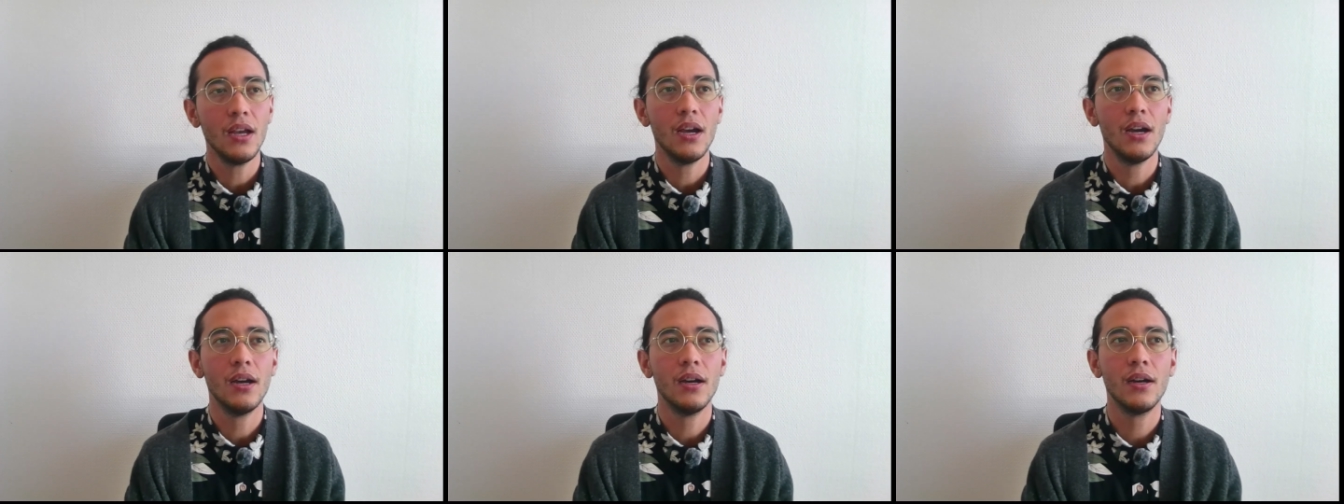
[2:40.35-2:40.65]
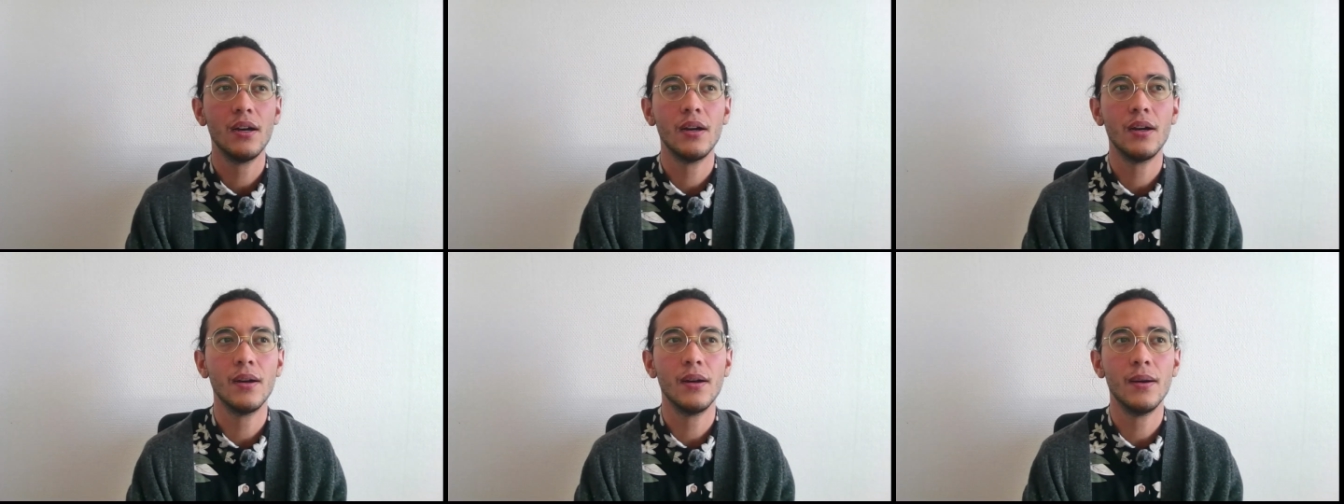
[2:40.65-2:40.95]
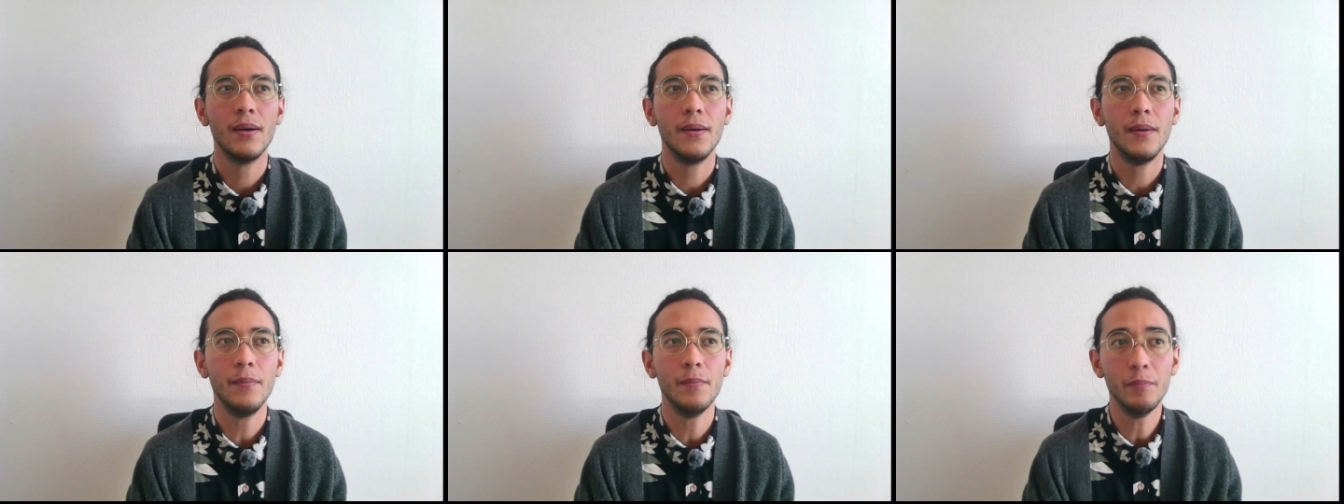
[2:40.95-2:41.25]

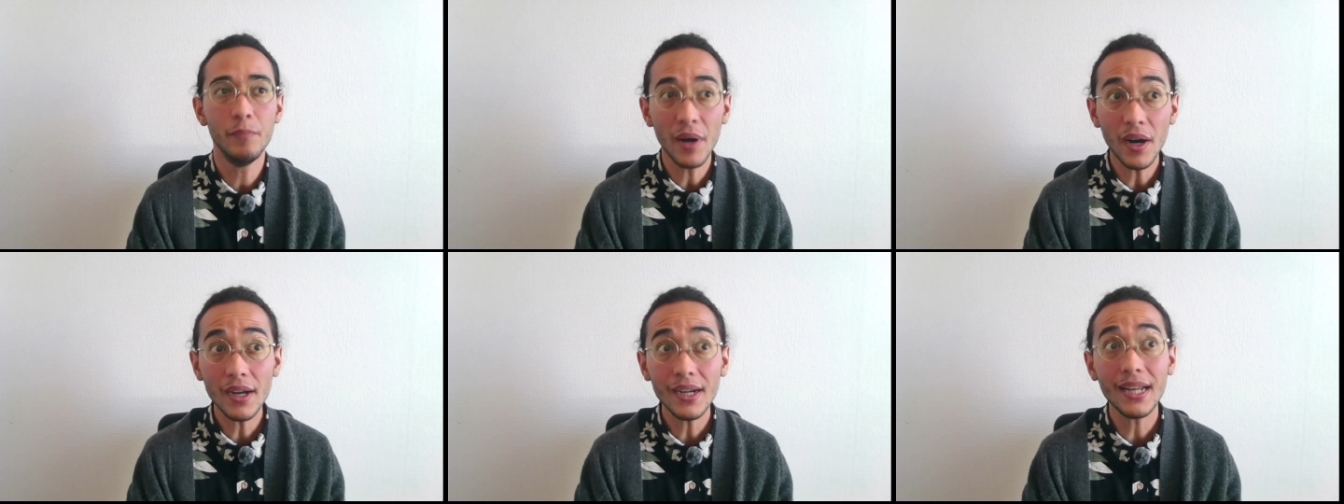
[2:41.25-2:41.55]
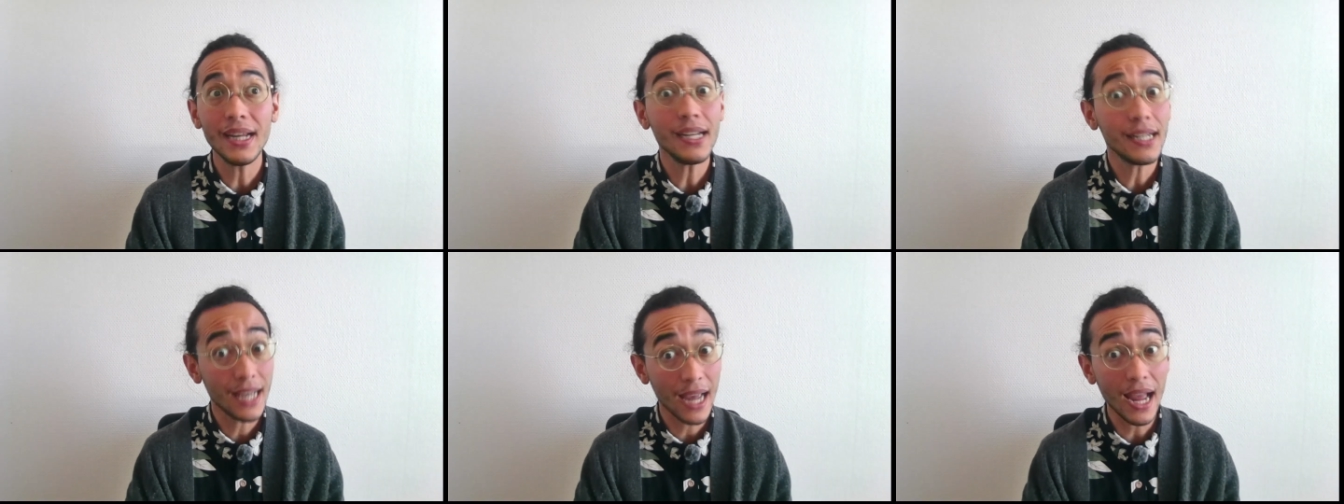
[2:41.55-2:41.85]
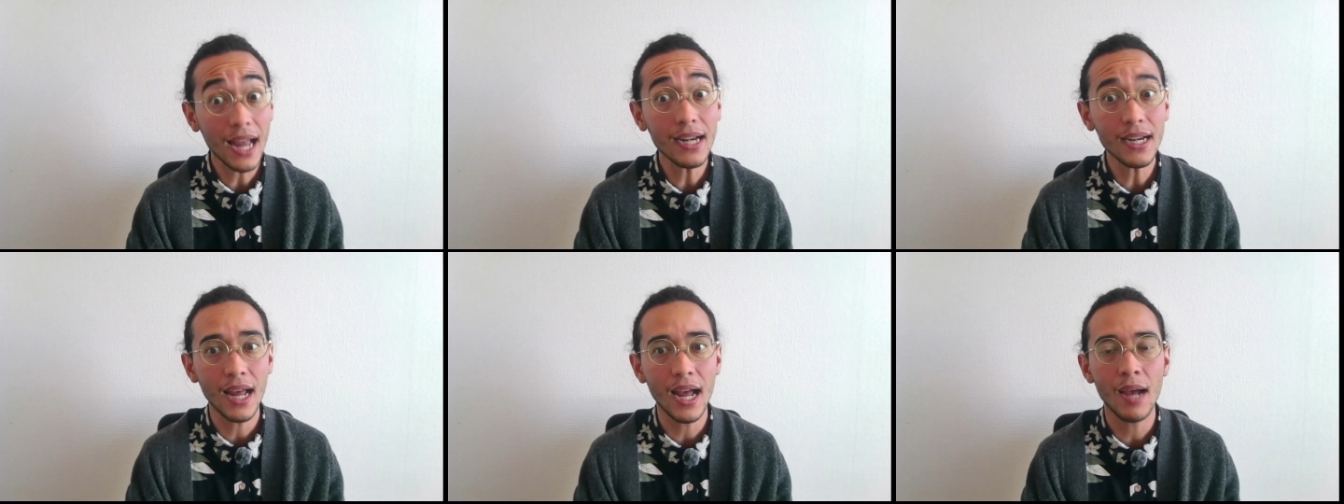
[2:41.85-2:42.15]
But it
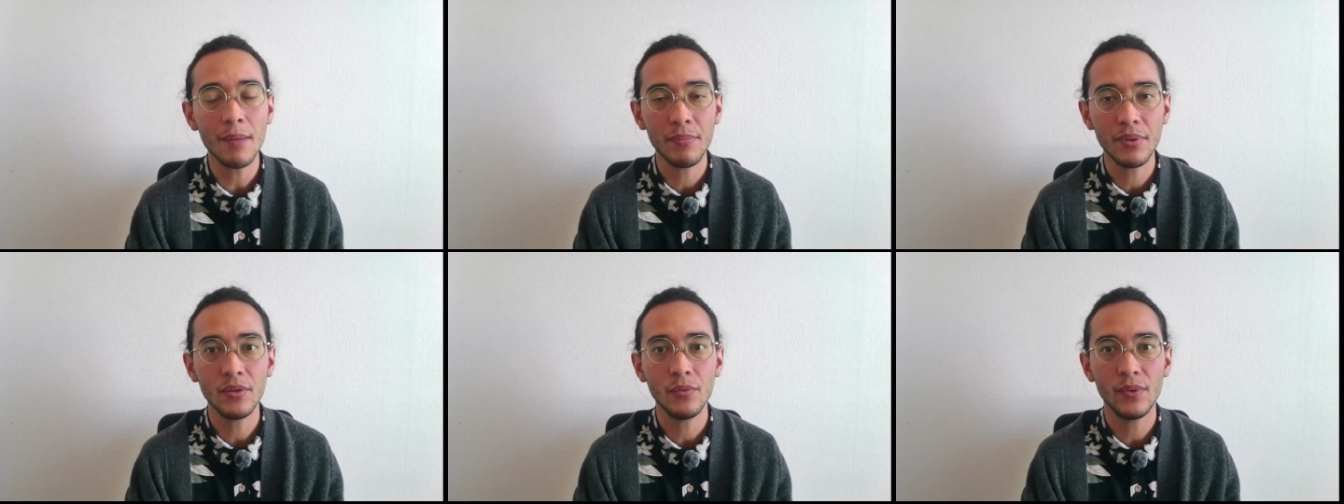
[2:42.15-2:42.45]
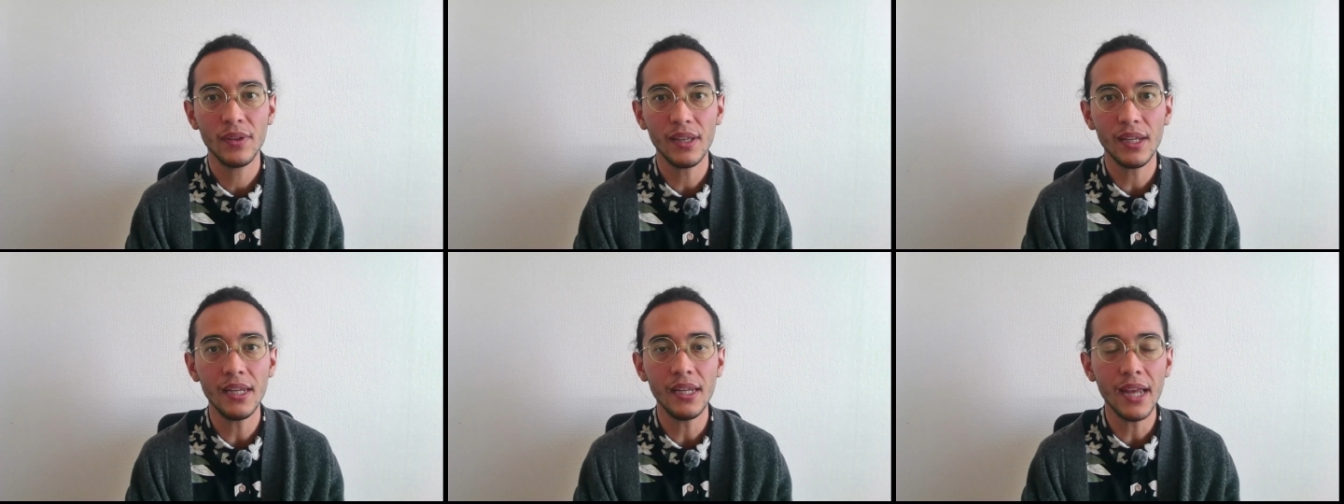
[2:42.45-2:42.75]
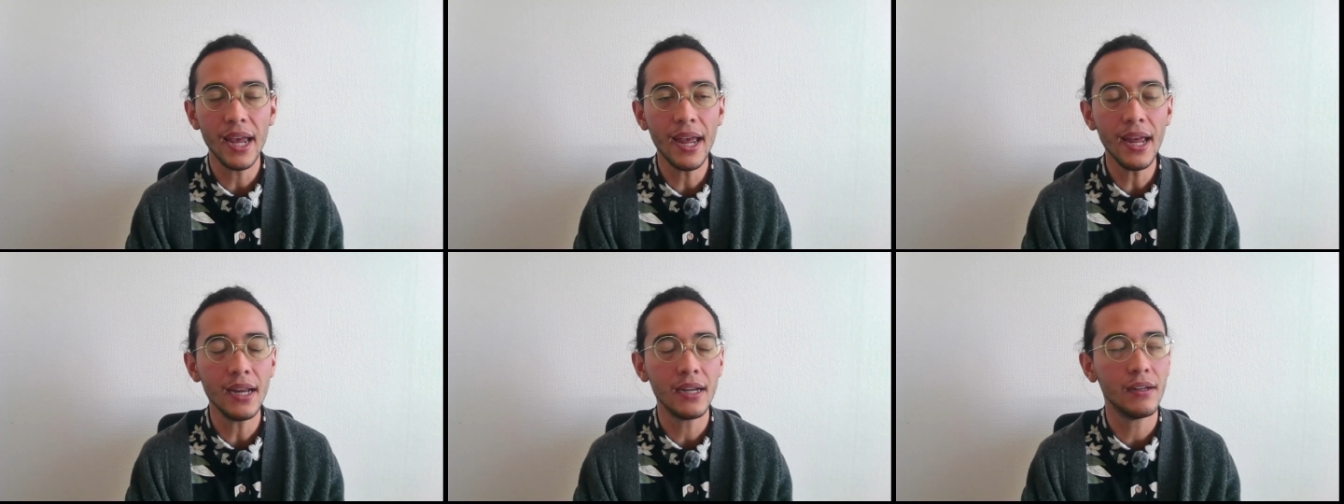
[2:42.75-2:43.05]
can happen with
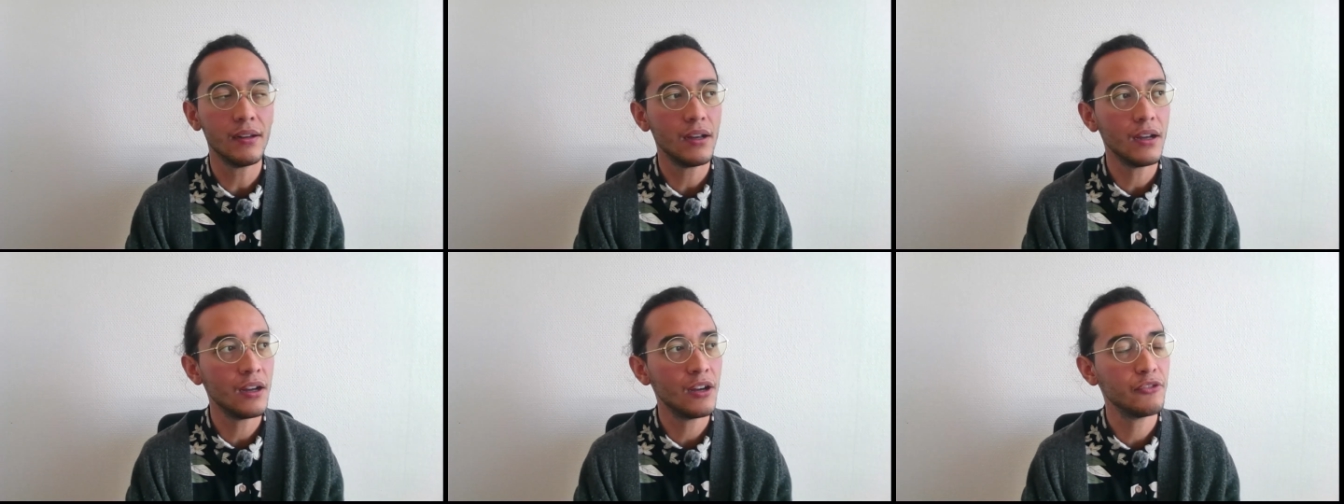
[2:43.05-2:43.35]
en.